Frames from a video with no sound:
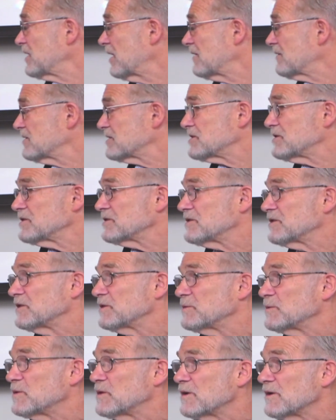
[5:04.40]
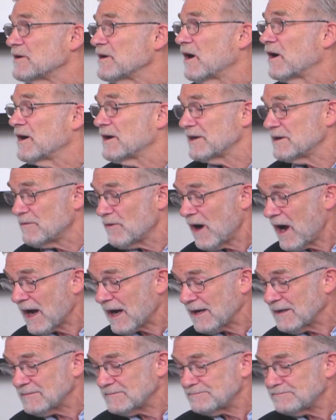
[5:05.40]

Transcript: the origins of the war on Iraq.